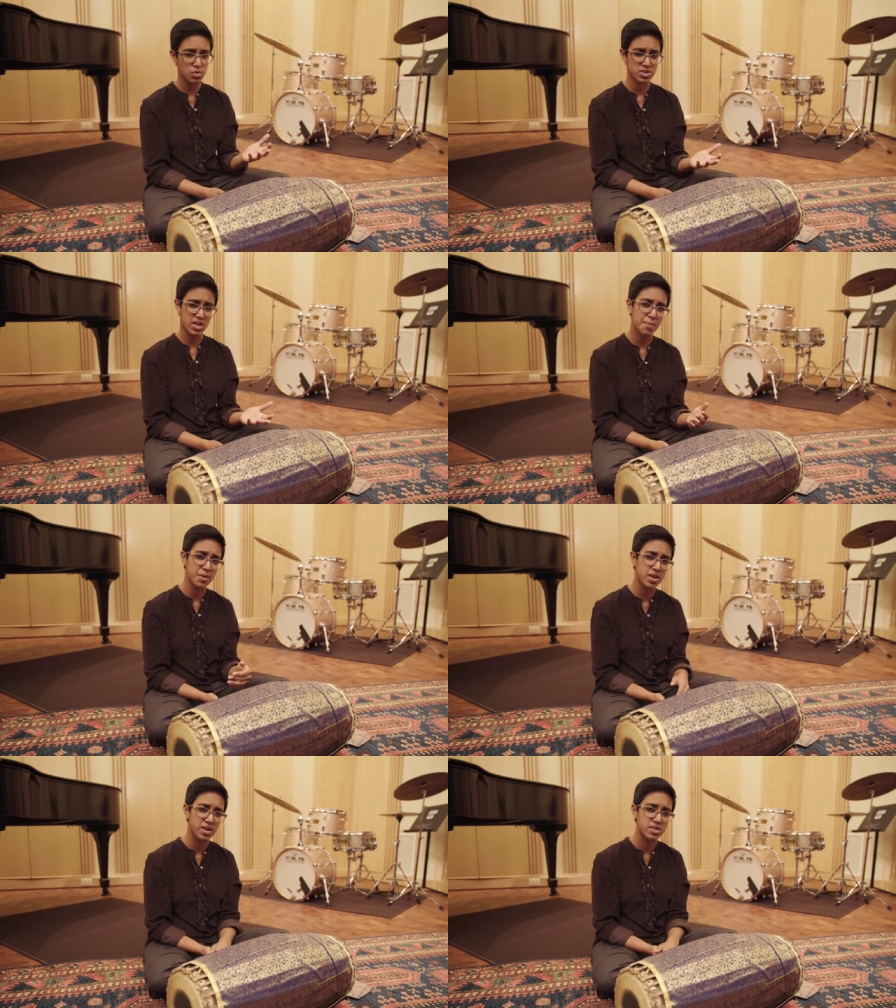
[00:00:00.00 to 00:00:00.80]
What's
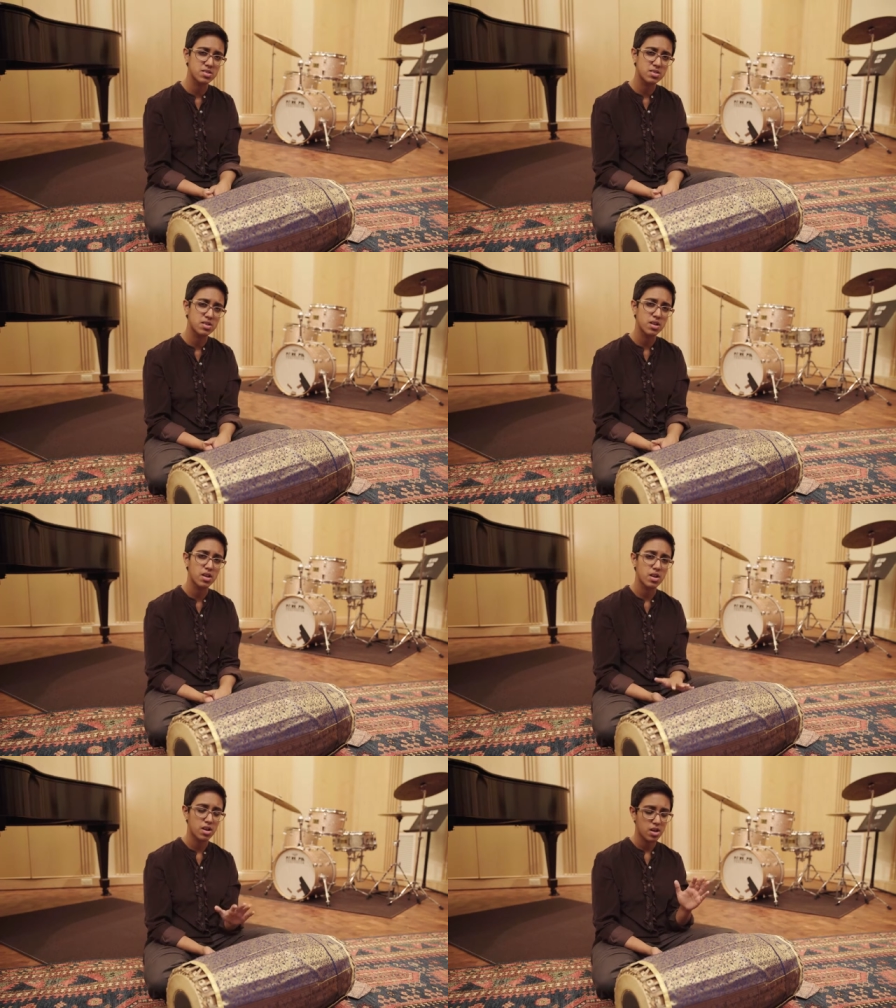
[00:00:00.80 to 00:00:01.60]
happening is
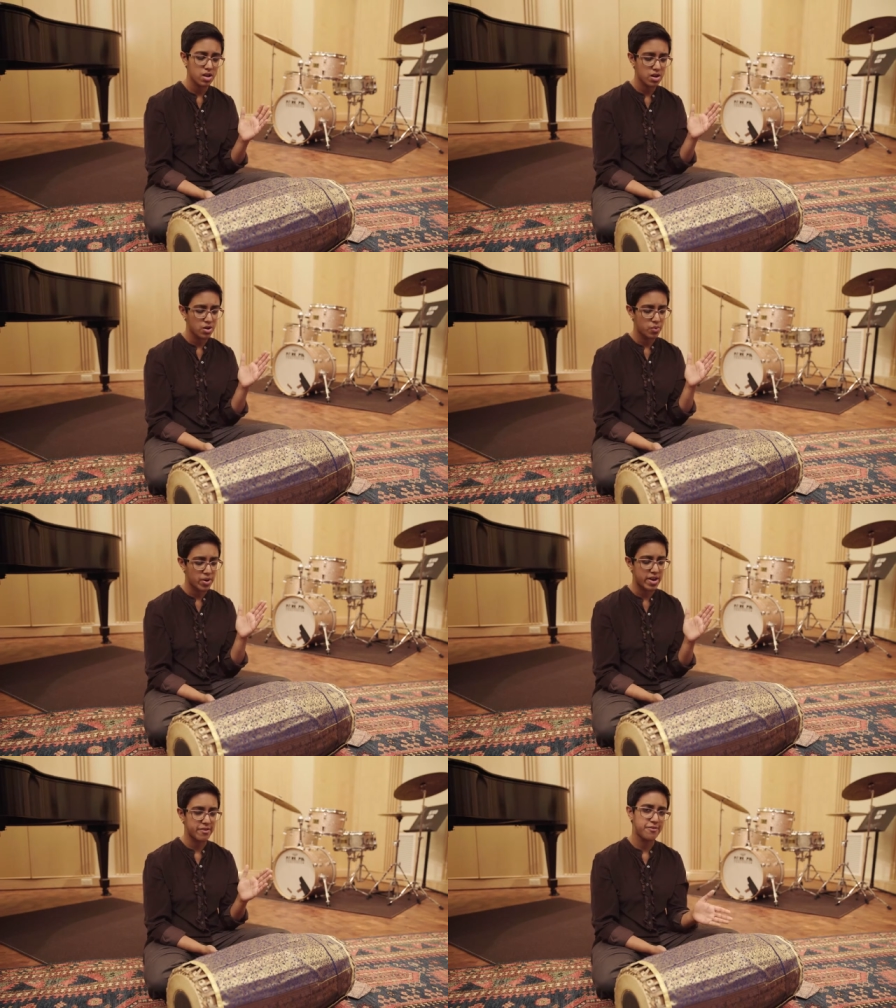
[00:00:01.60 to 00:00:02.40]

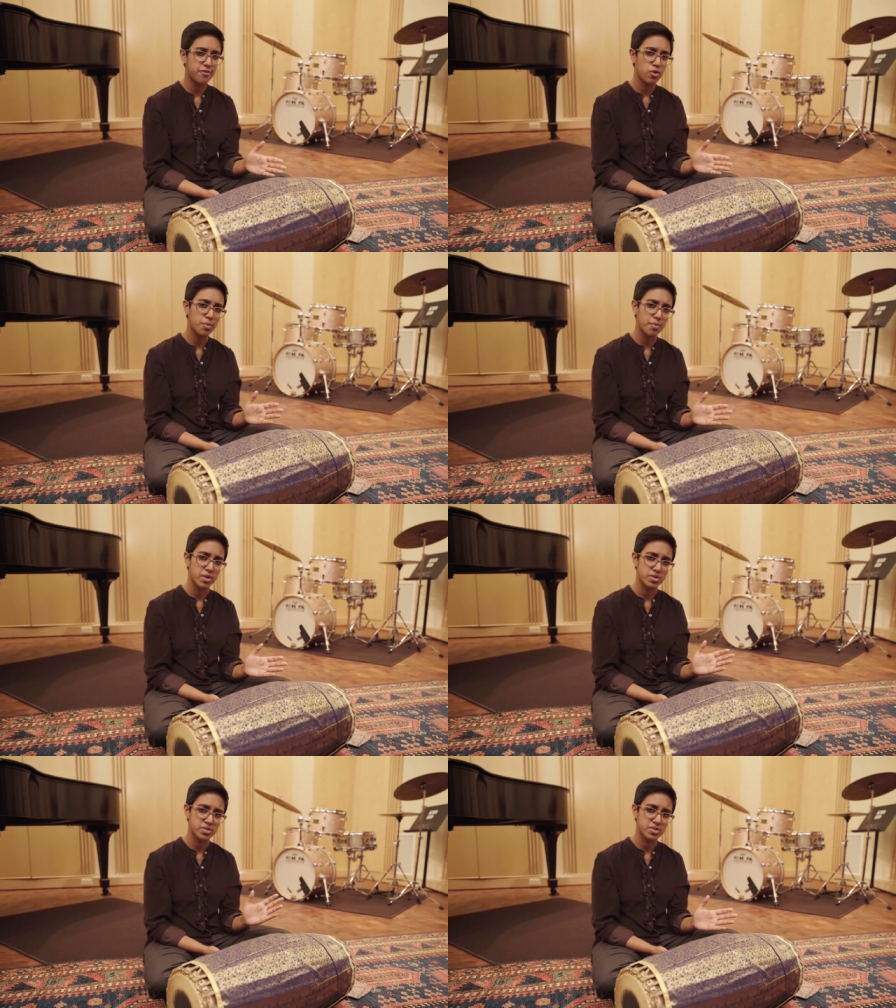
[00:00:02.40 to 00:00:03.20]
we have four
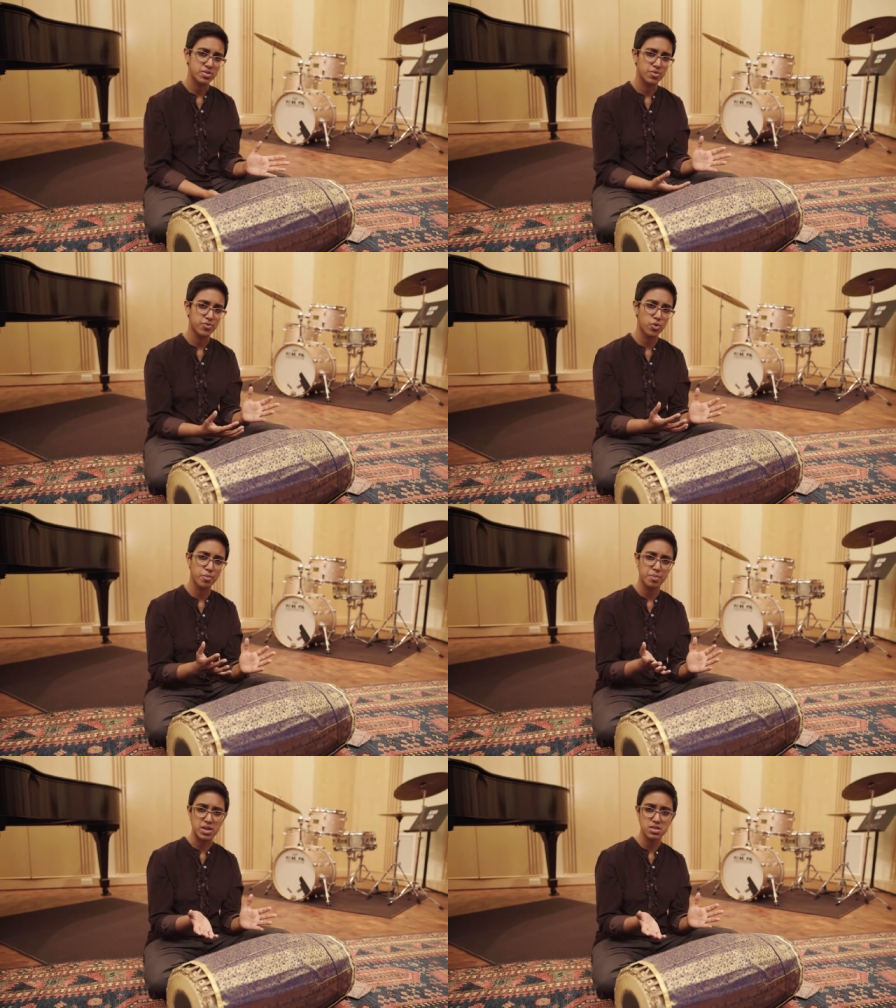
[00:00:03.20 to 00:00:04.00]
pulses or
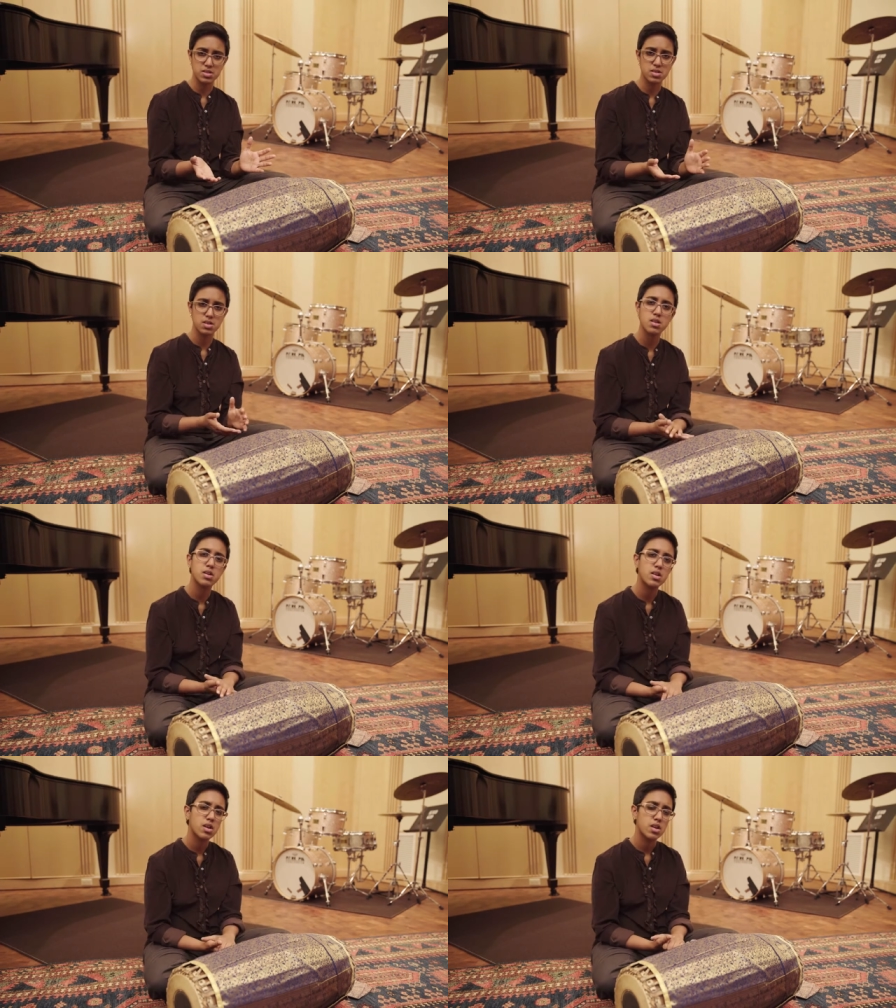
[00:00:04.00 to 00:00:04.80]
four beats
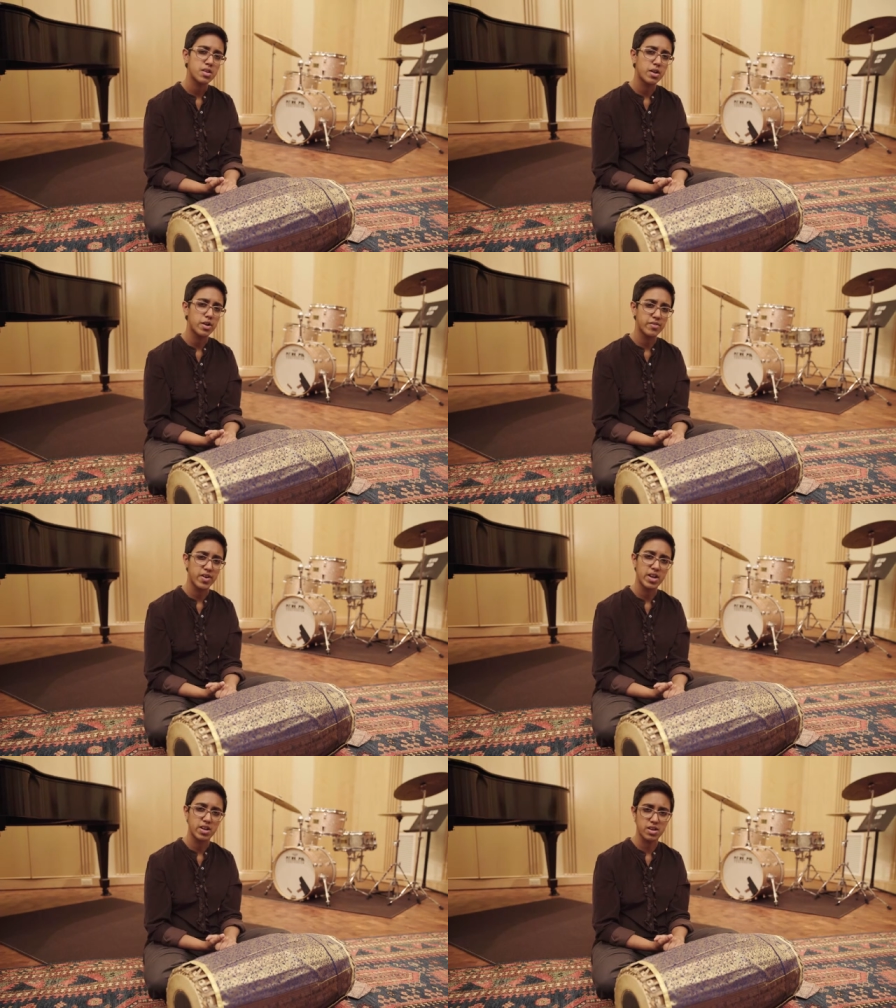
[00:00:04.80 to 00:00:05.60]
that are
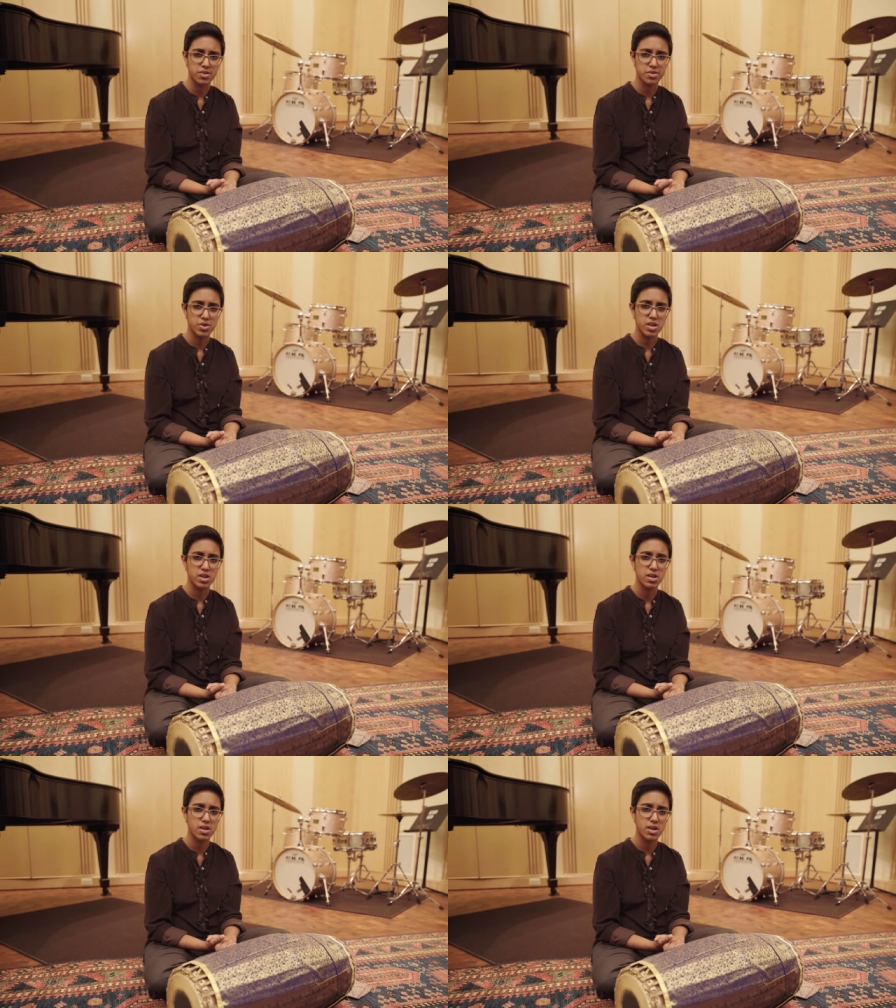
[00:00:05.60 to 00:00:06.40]
divided into three.